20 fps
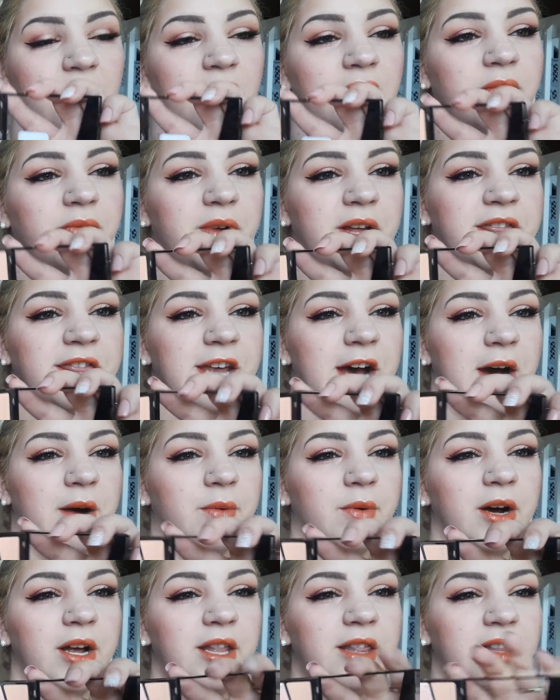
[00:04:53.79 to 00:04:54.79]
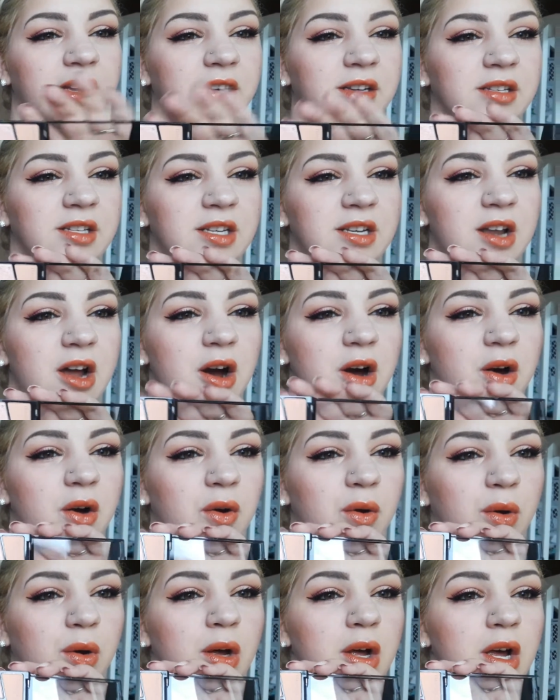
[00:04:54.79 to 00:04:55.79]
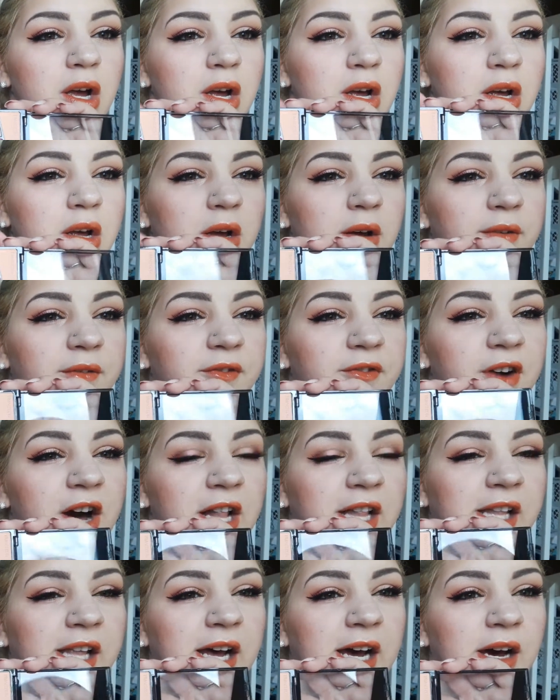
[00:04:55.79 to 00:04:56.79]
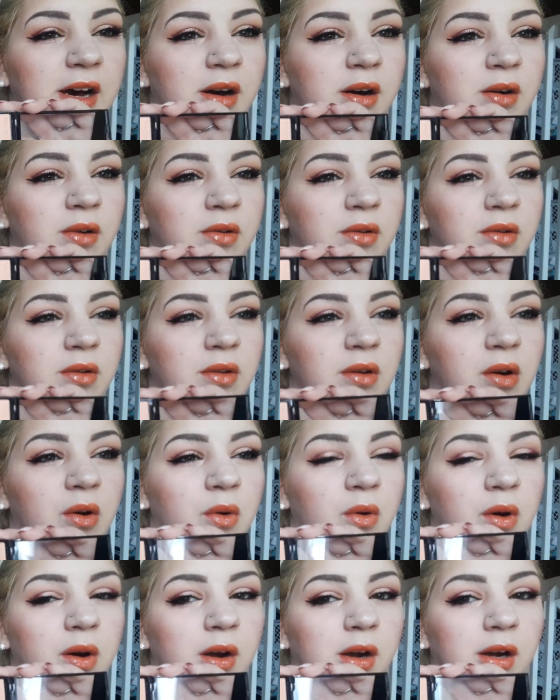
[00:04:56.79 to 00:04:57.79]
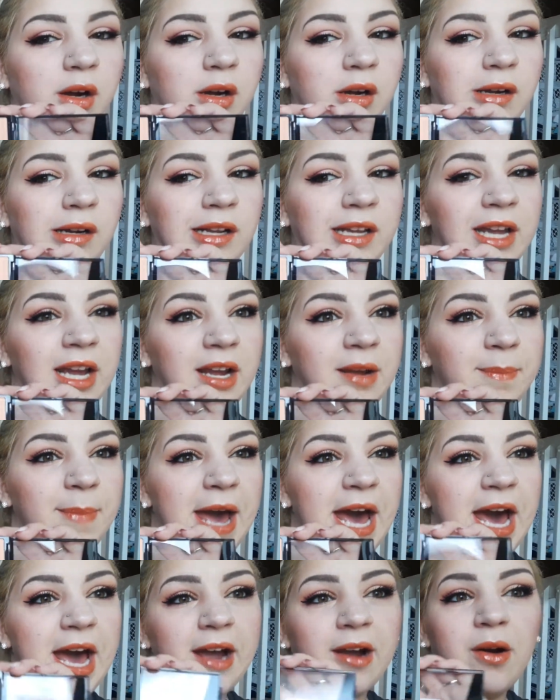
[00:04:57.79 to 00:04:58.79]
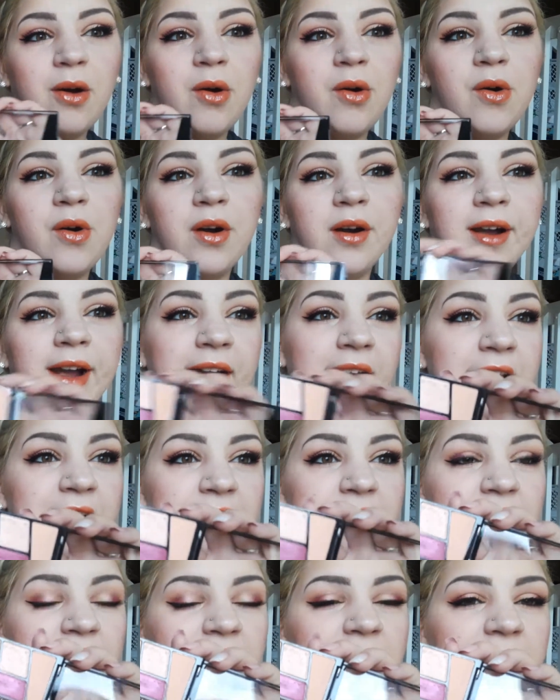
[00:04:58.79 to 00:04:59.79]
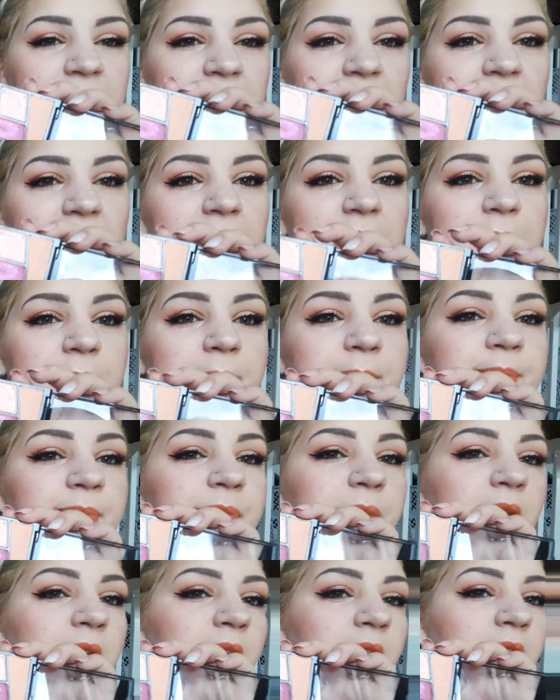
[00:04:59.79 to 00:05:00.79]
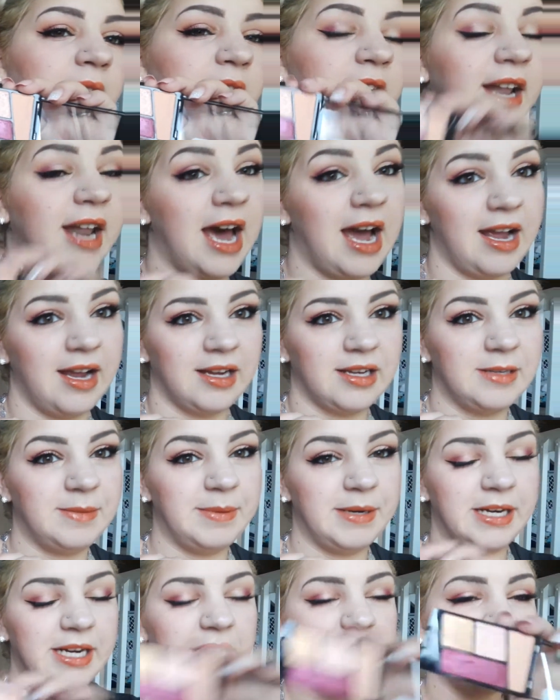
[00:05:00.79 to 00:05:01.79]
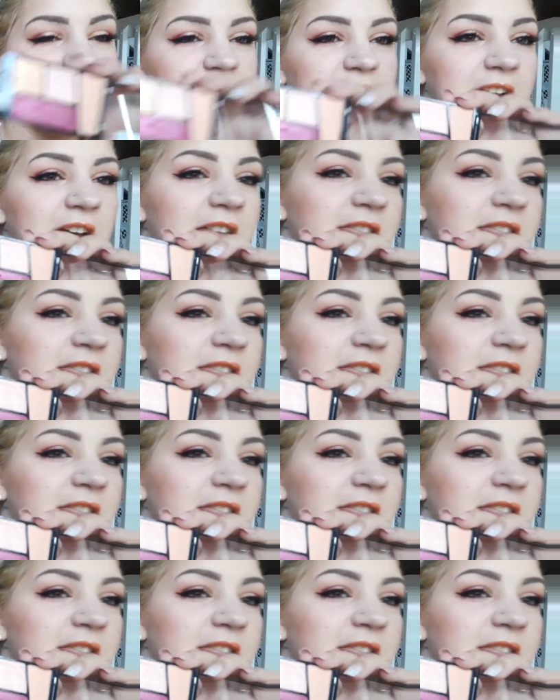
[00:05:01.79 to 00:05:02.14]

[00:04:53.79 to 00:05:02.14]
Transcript: on with that one. There's no fallout or kickback or anything like that I experienced.